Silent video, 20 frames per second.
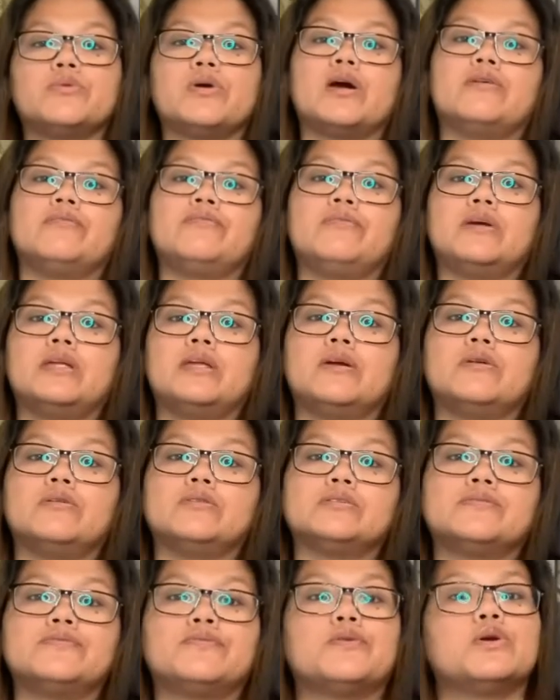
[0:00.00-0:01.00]
We have
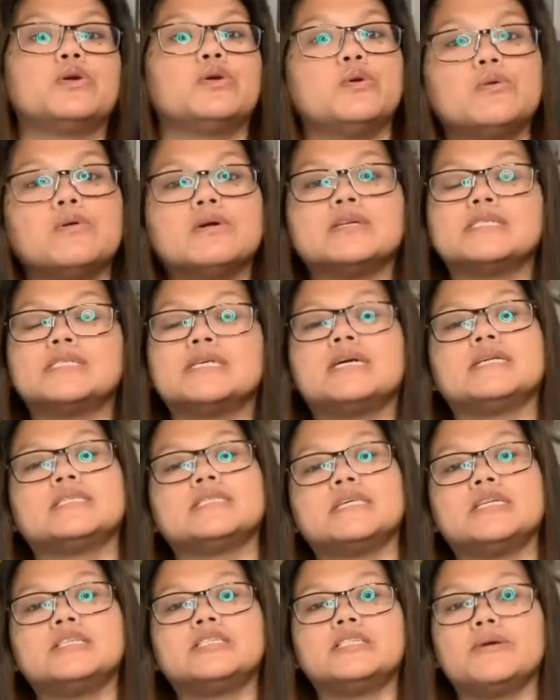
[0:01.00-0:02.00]
videos for dual
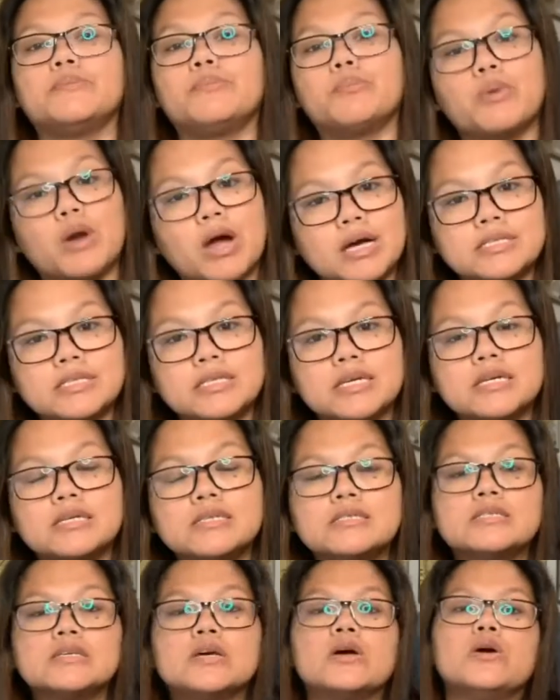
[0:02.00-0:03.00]
citizenship
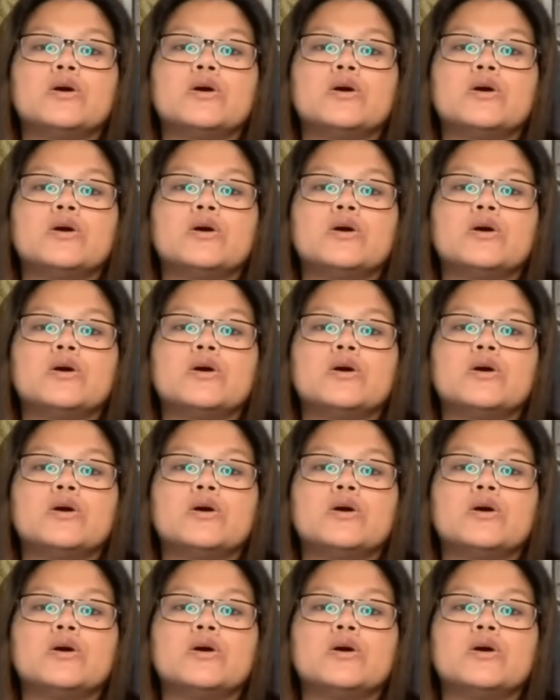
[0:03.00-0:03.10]
process.